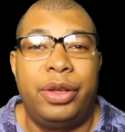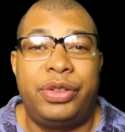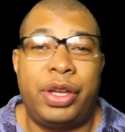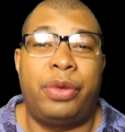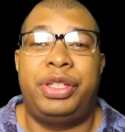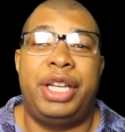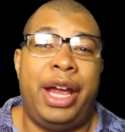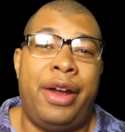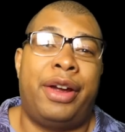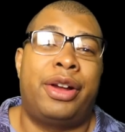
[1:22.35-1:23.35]
So
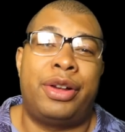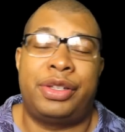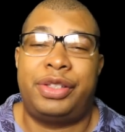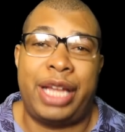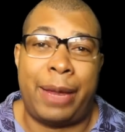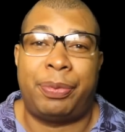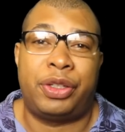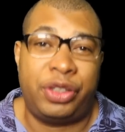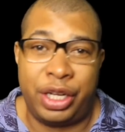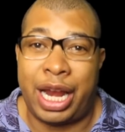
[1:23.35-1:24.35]
Tierra gonna slap
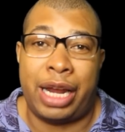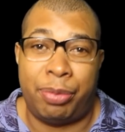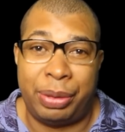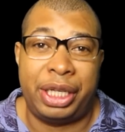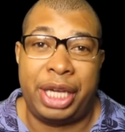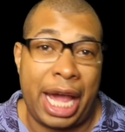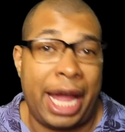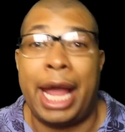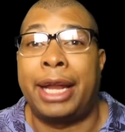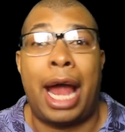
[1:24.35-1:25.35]
the shit out of
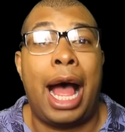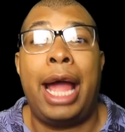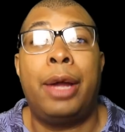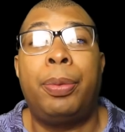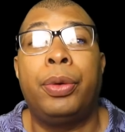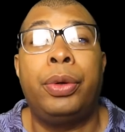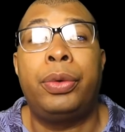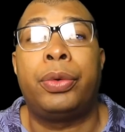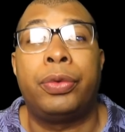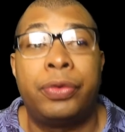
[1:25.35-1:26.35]
BK, and I approve.